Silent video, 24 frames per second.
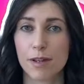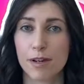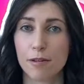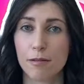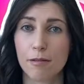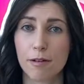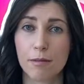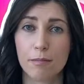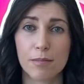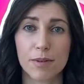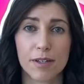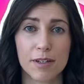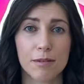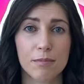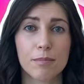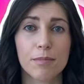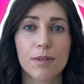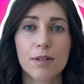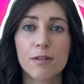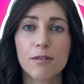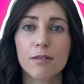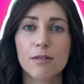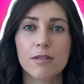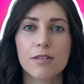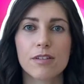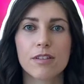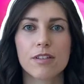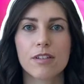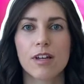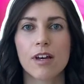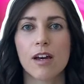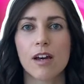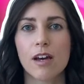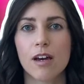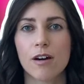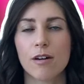who have been abused
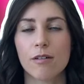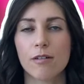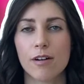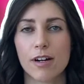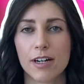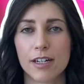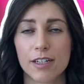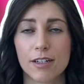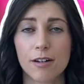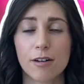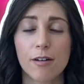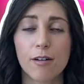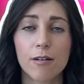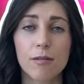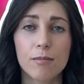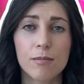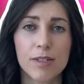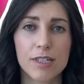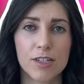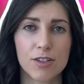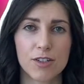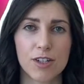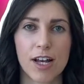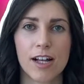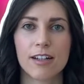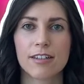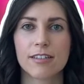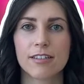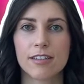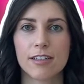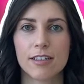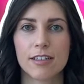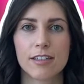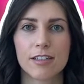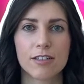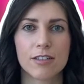or in homeless
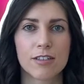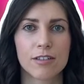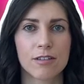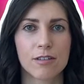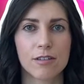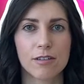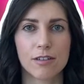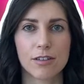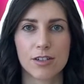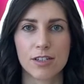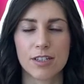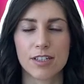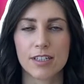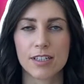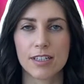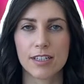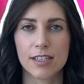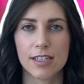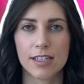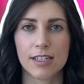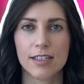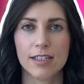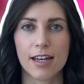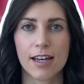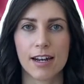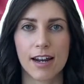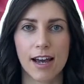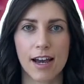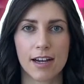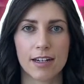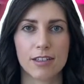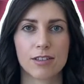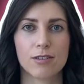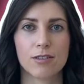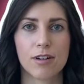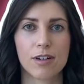shelters or just need that
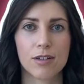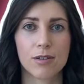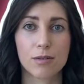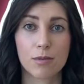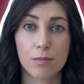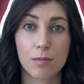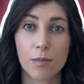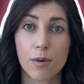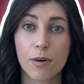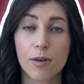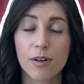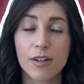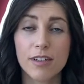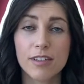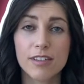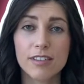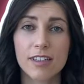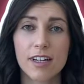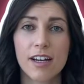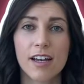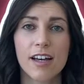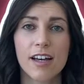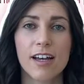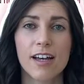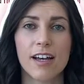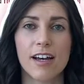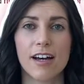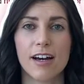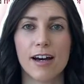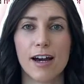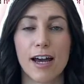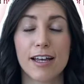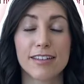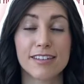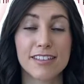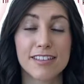extra support.
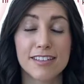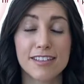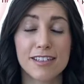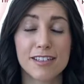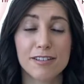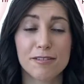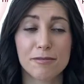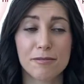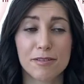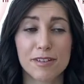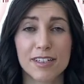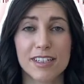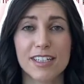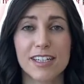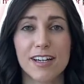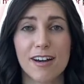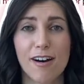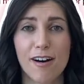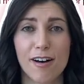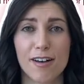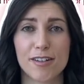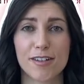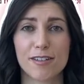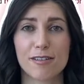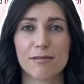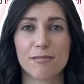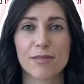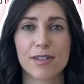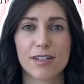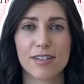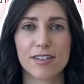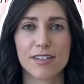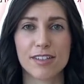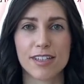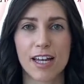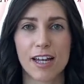And this is really awesome
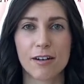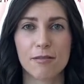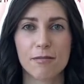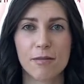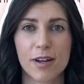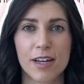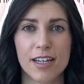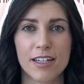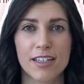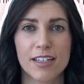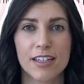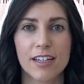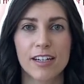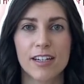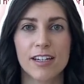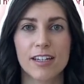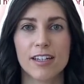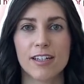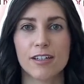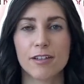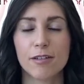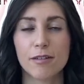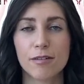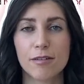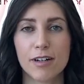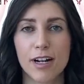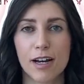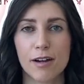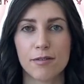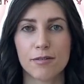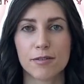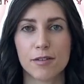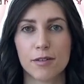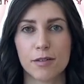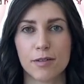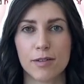because that way you don't
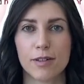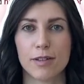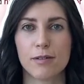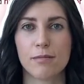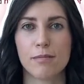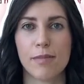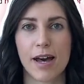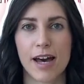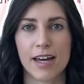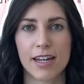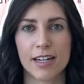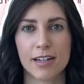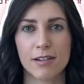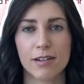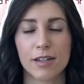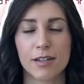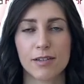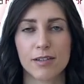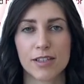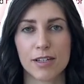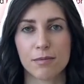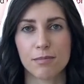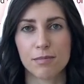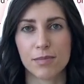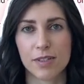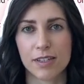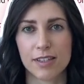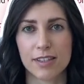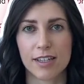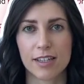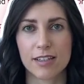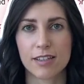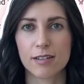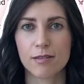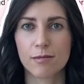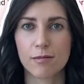have to feel bad if something
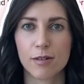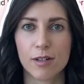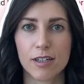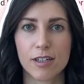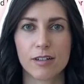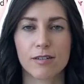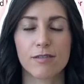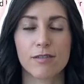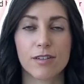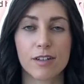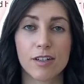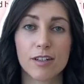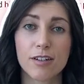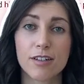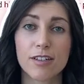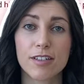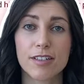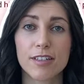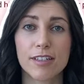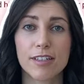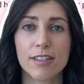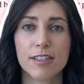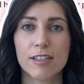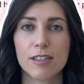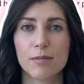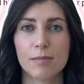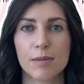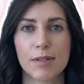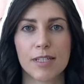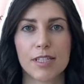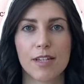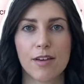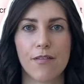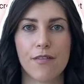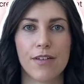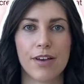doesn't work for your skin
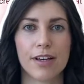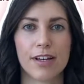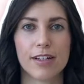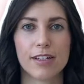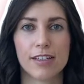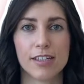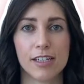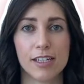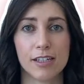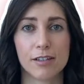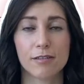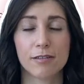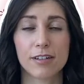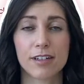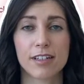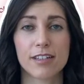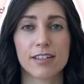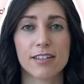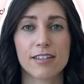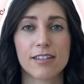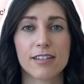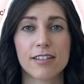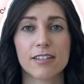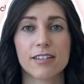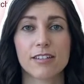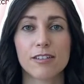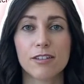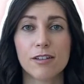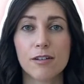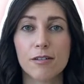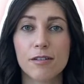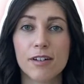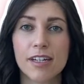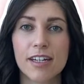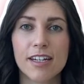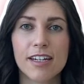specifically. You can still
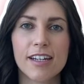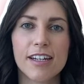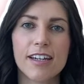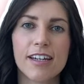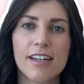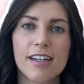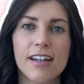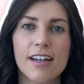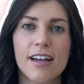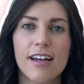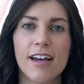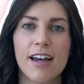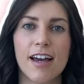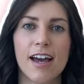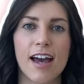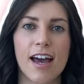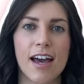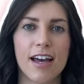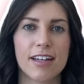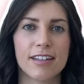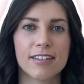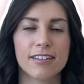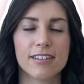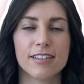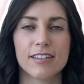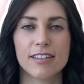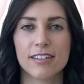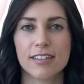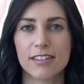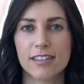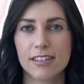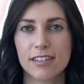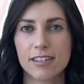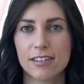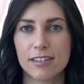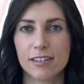donate it and
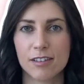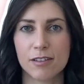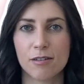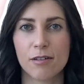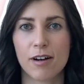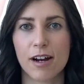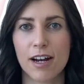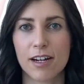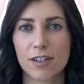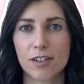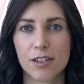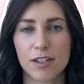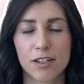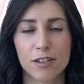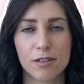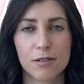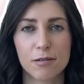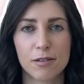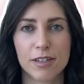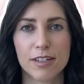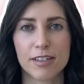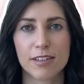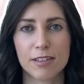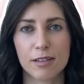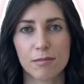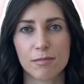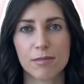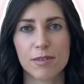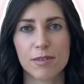you're actually doing some